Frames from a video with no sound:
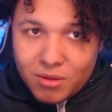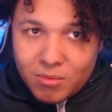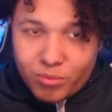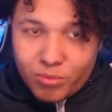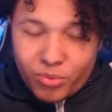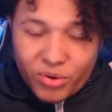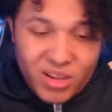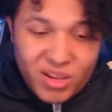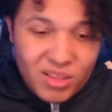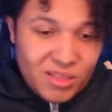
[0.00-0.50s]

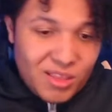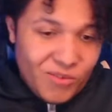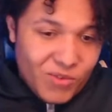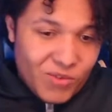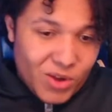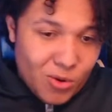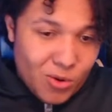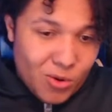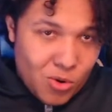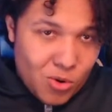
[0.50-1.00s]
Pretty
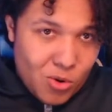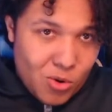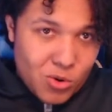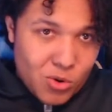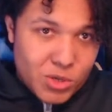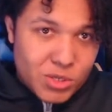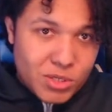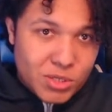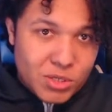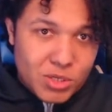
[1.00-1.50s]
difficult
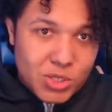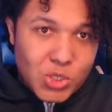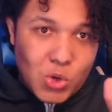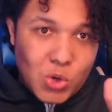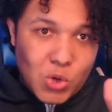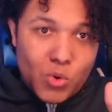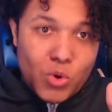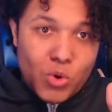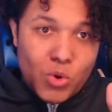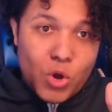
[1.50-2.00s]
course,
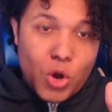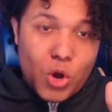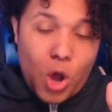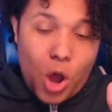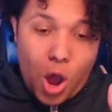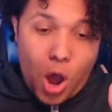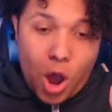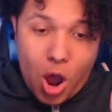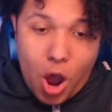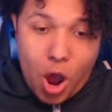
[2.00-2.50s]
so
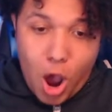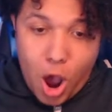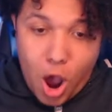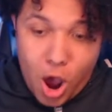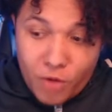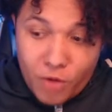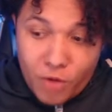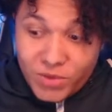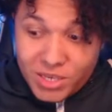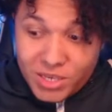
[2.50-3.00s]

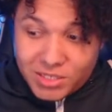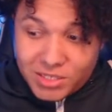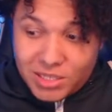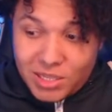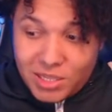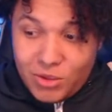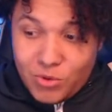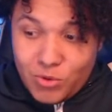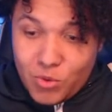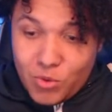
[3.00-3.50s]

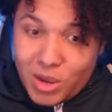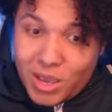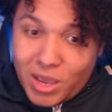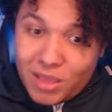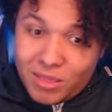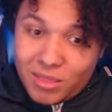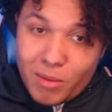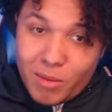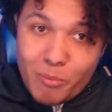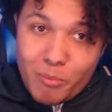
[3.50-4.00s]
obviously you will
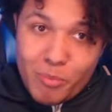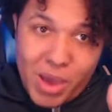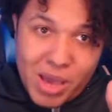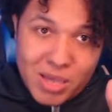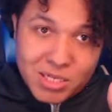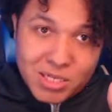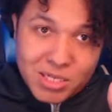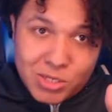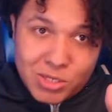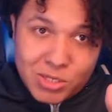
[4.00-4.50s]
get the
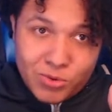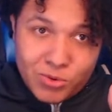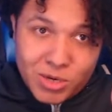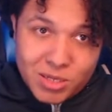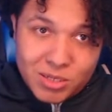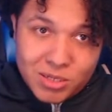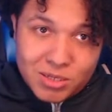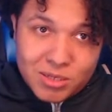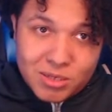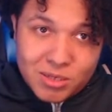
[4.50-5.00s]
best
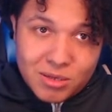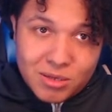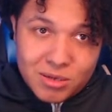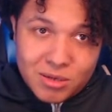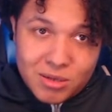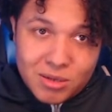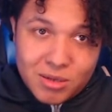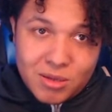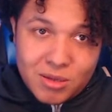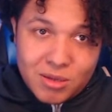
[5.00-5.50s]
students.
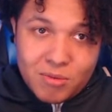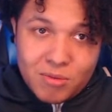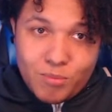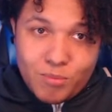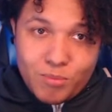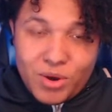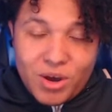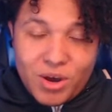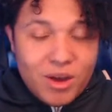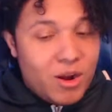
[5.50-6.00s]

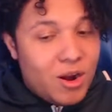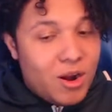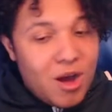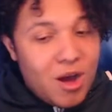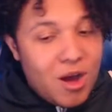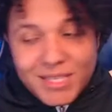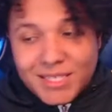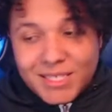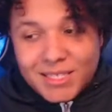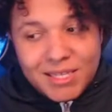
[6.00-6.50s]
But
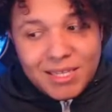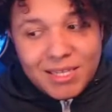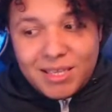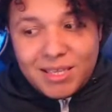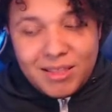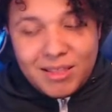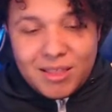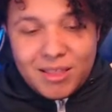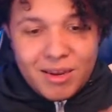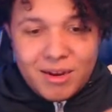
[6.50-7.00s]
honestly,
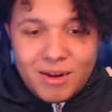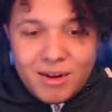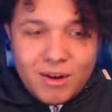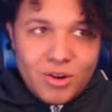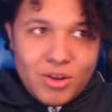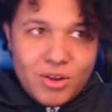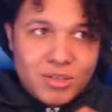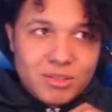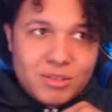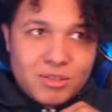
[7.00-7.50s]
he
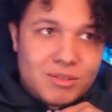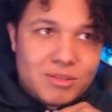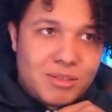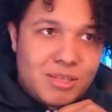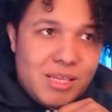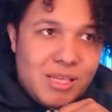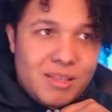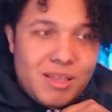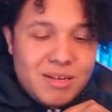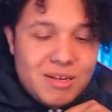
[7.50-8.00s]

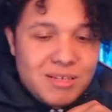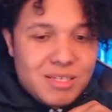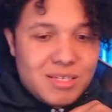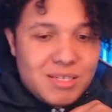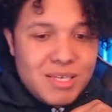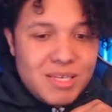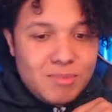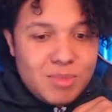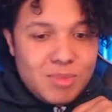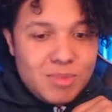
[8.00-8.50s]
didn't
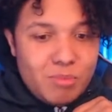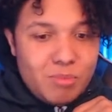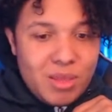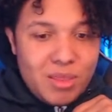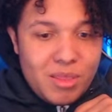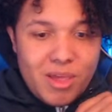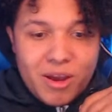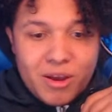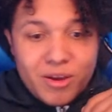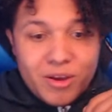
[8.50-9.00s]
seem to be
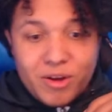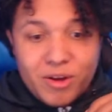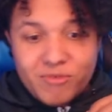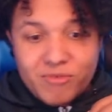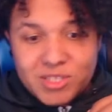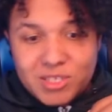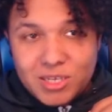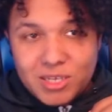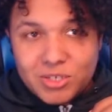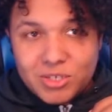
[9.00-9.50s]
that good of a
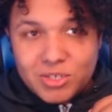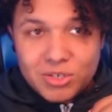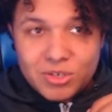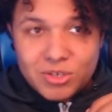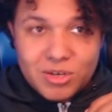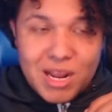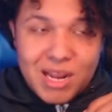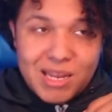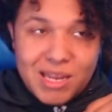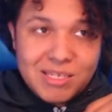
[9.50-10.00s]

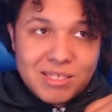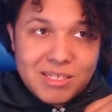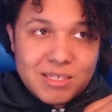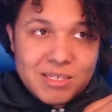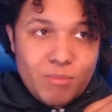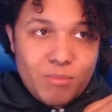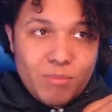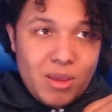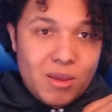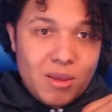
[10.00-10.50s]
teacher, at least
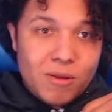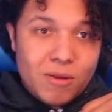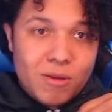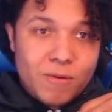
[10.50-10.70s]
to me.